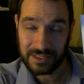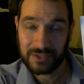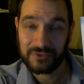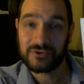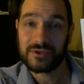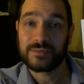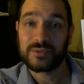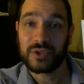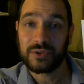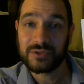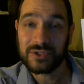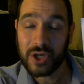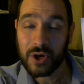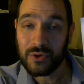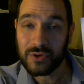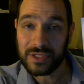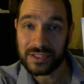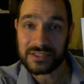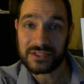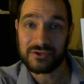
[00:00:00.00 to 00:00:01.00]
crypto
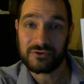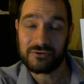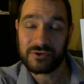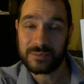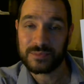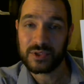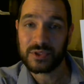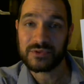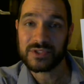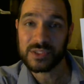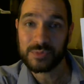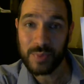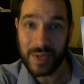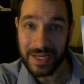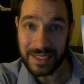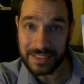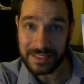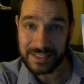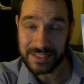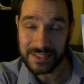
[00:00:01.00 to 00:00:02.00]
tokens, the crypto
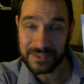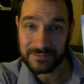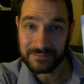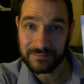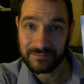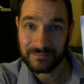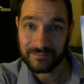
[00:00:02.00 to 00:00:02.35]
space,